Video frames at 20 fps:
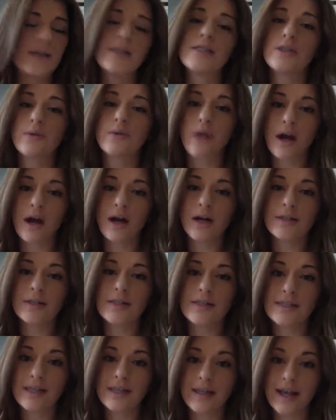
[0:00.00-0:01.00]
do log on to
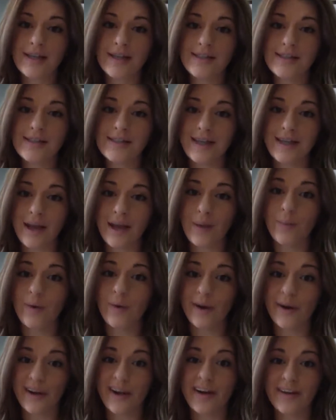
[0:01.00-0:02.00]
Stellantis and get
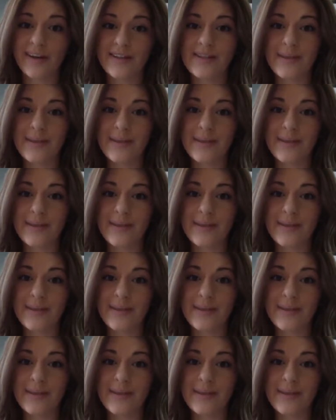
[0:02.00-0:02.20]
working on